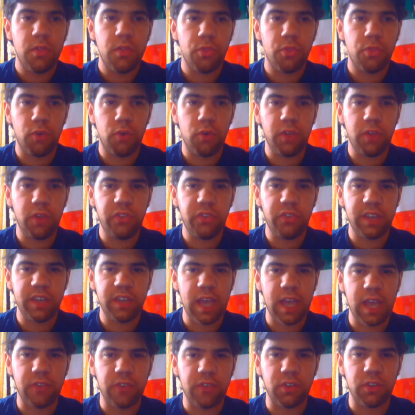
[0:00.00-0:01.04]
The rest of the
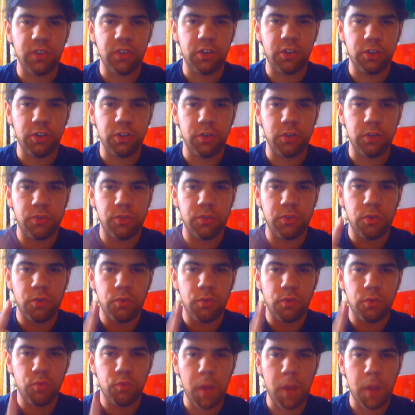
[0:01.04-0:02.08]
cast includes
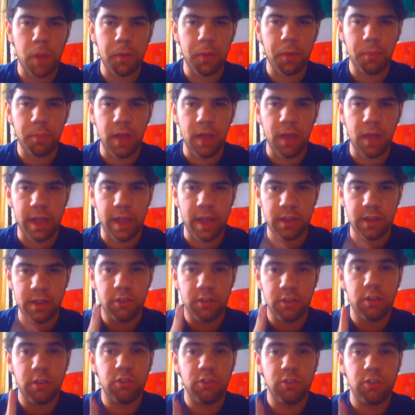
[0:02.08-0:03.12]
Robert Pine,
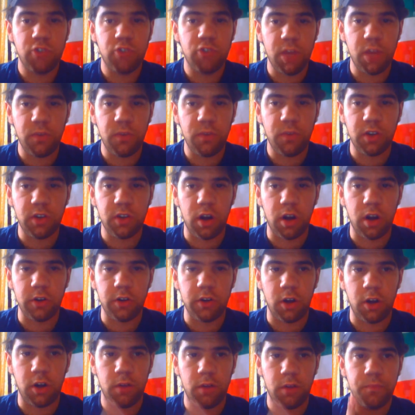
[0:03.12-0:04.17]
Jennifer
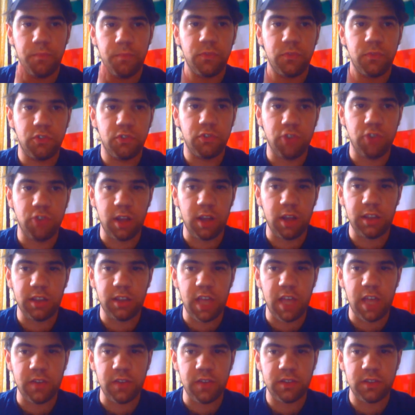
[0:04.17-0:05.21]
Garner, Jon
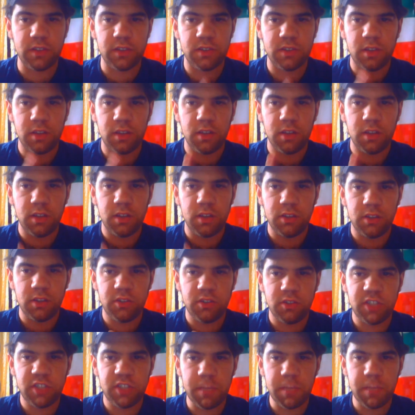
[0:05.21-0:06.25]
Lovitz,
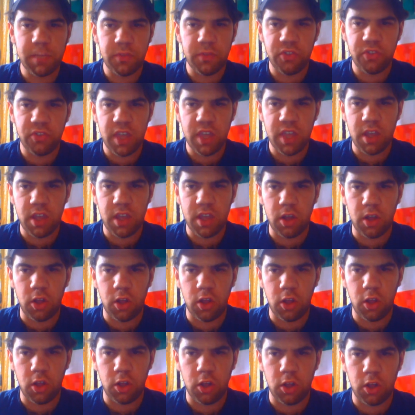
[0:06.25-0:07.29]
Timothy
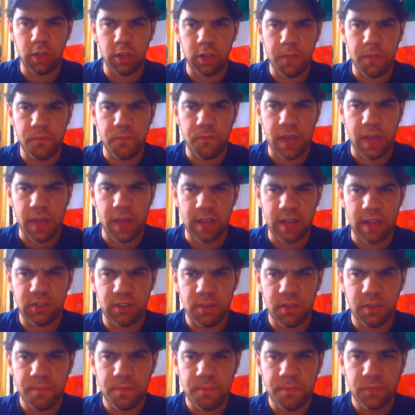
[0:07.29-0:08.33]

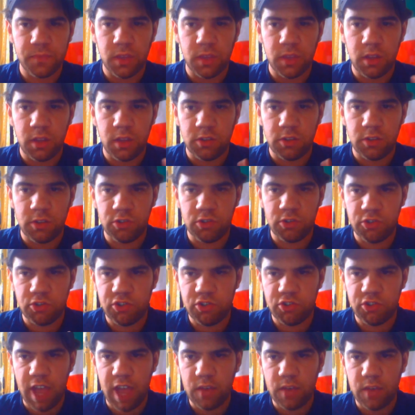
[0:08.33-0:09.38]
Olyphant,
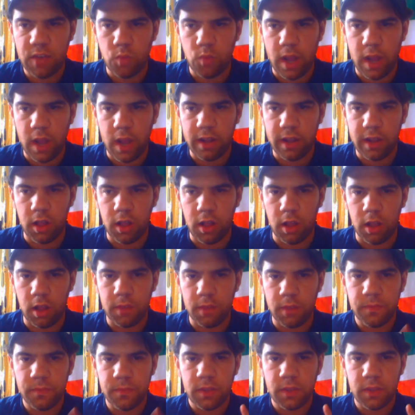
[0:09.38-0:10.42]
Jack
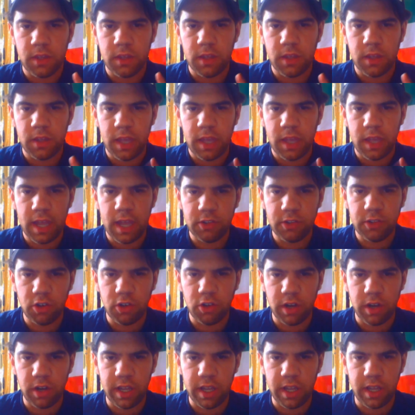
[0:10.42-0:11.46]
Whitehall,
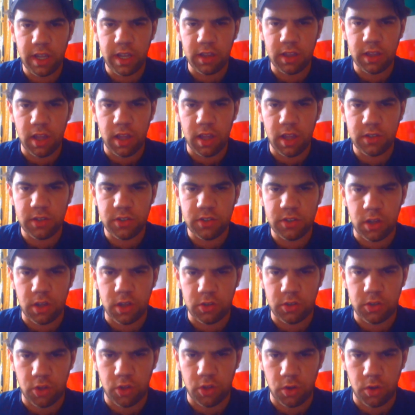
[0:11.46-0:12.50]
Hector
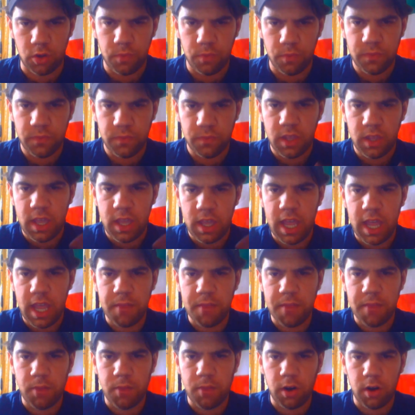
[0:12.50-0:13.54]
Elizondo,
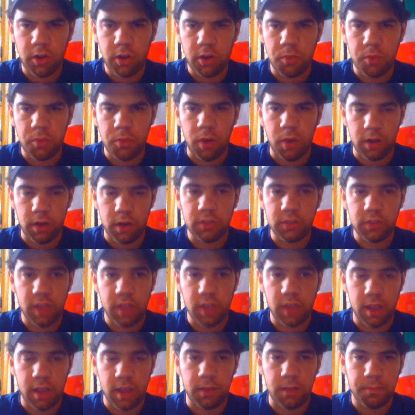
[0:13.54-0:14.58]
and Margo
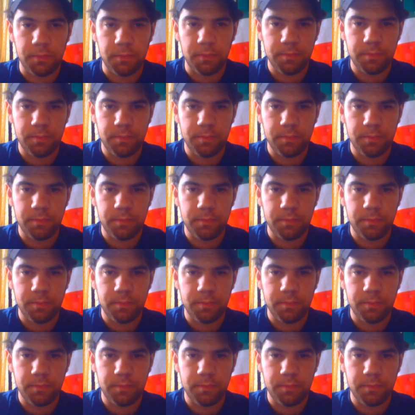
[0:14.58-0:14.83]
Martindale.